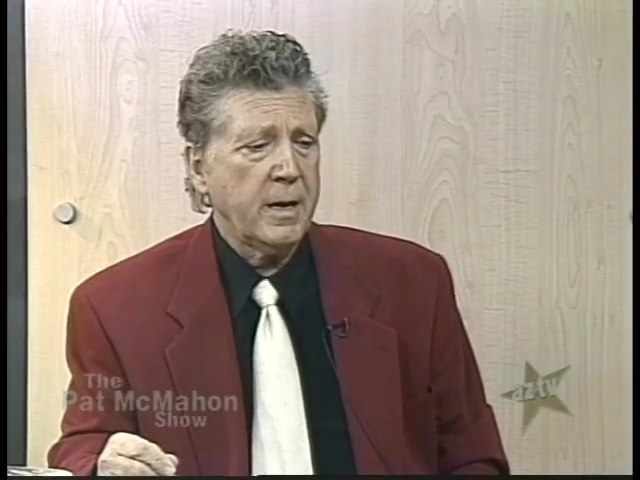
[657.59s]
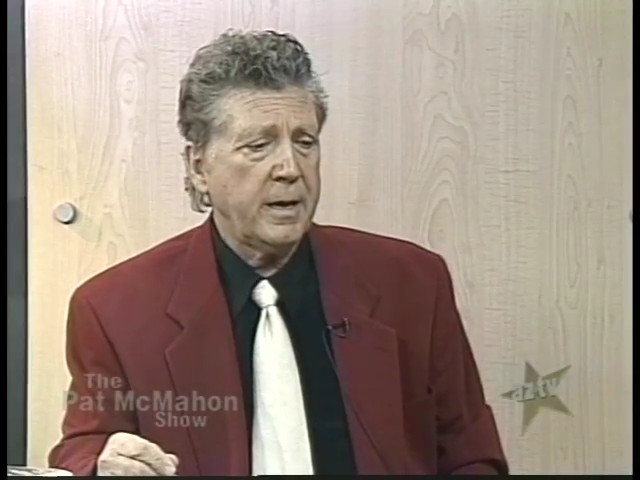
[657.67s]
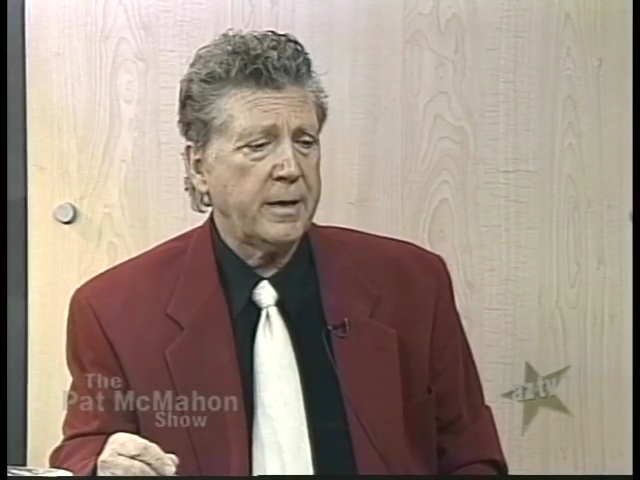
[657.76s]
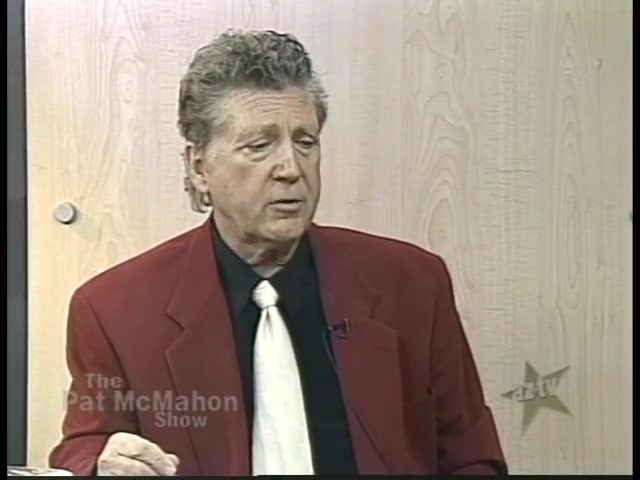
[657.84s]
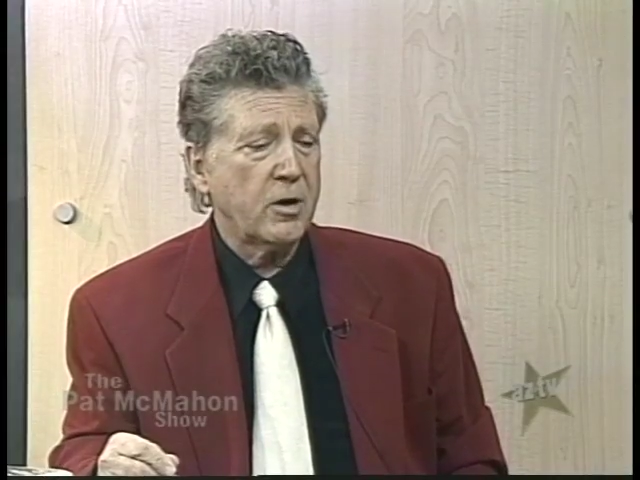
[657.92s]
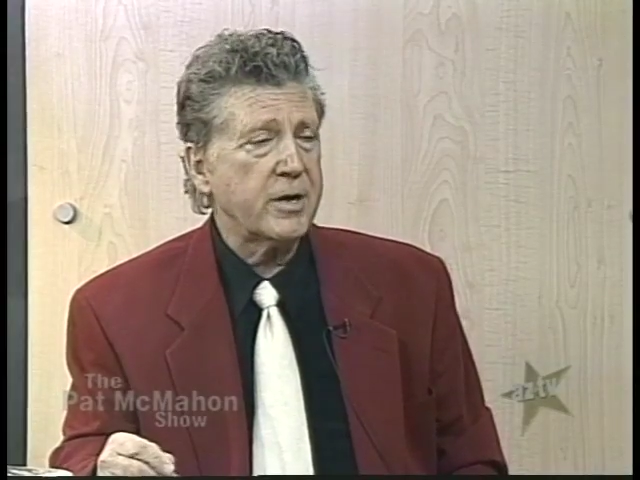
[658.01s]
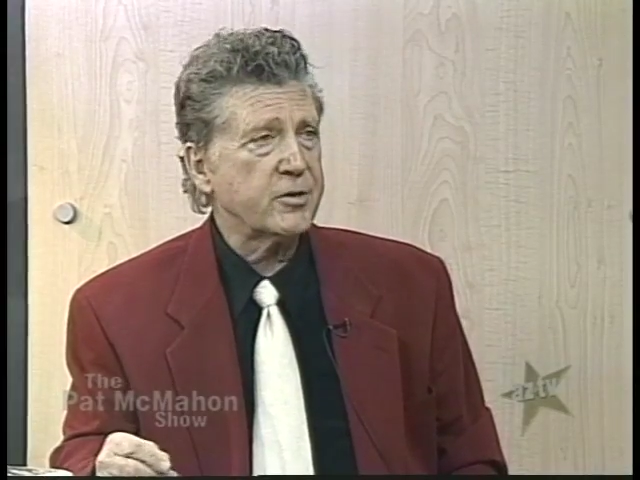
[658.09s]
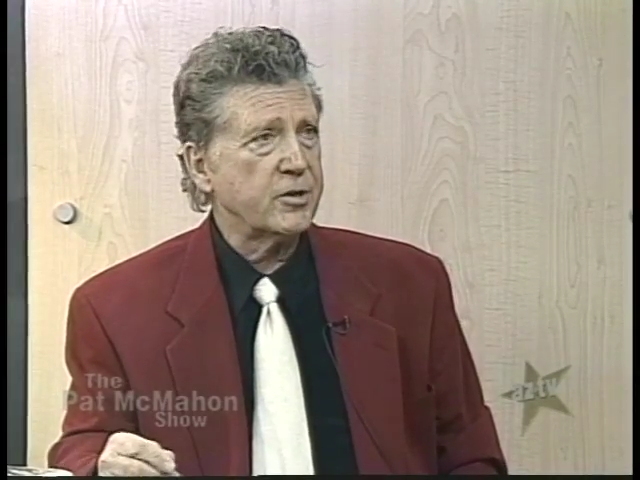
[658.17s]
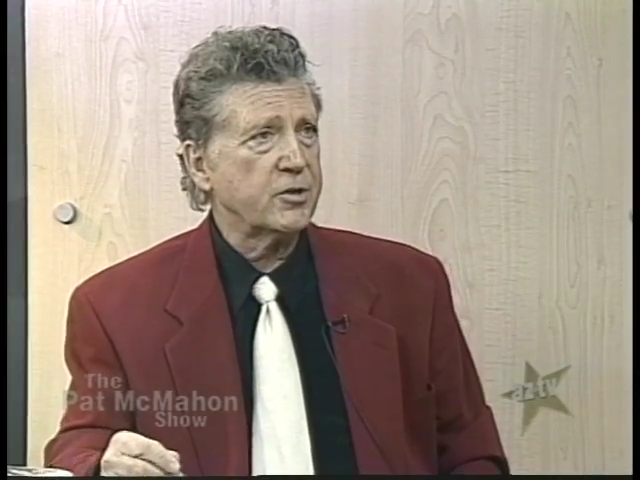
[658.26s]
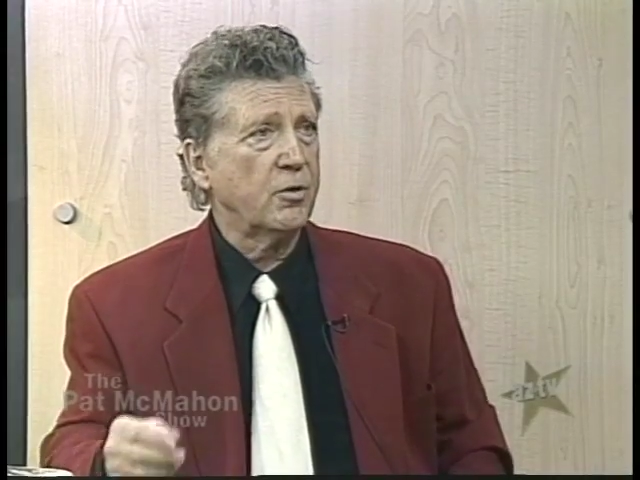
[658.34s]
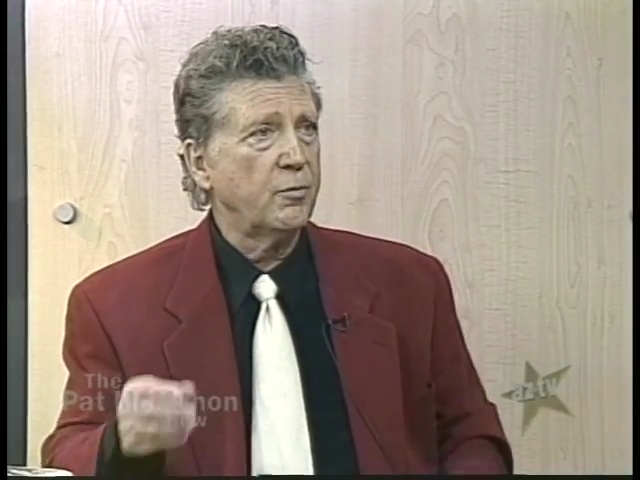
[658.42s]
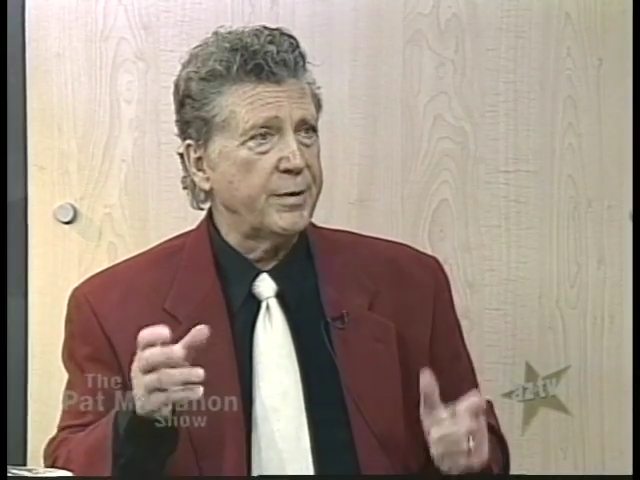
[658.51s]
and
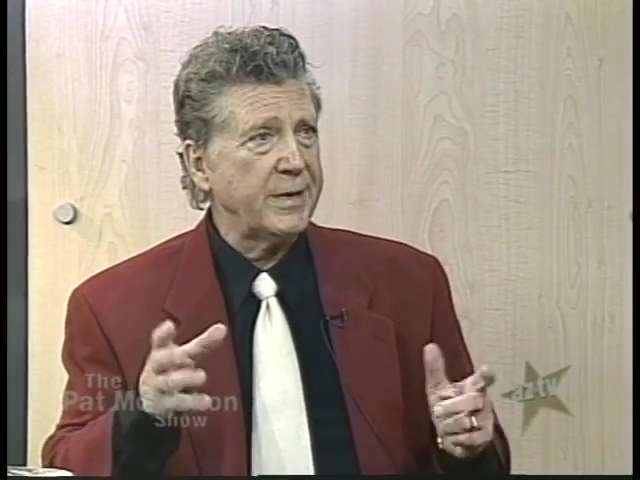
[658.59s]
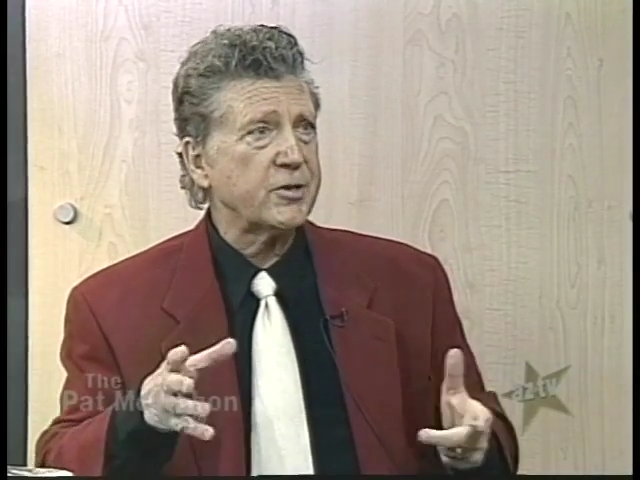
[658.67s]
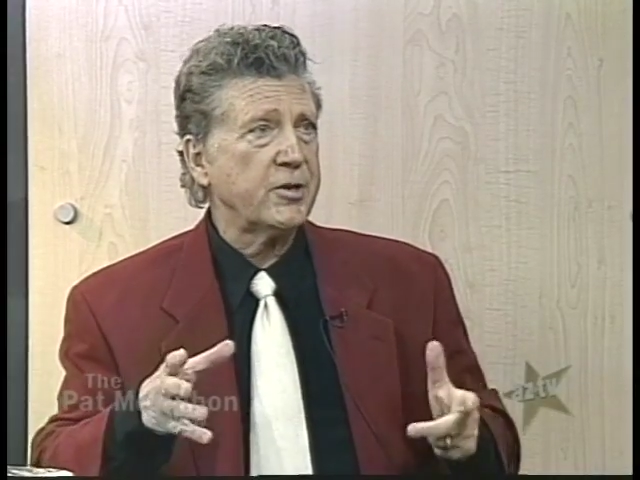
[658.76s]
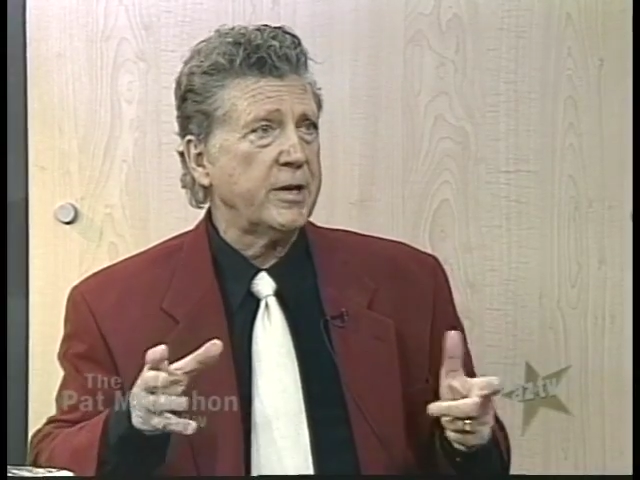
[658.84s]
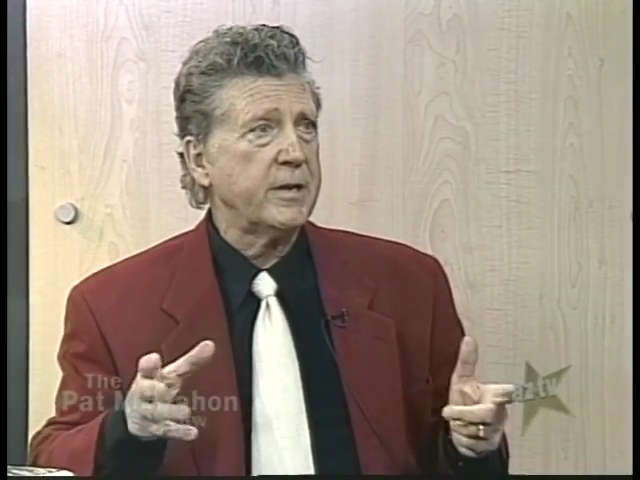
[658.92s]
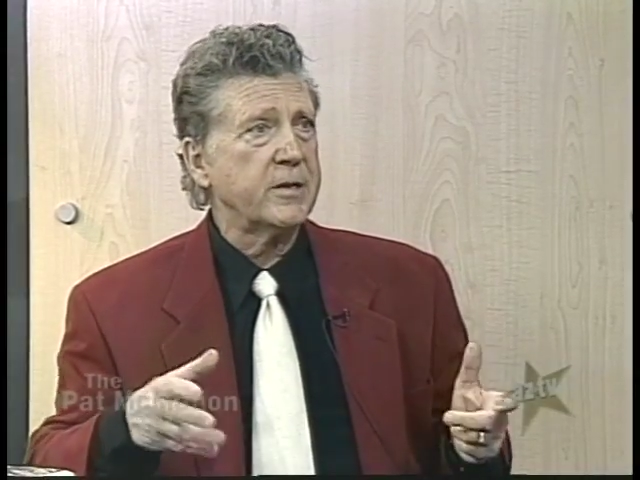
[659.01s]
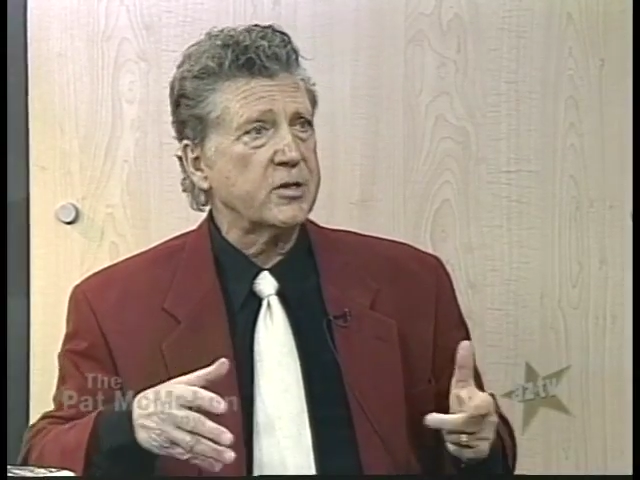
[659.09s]
causes obesity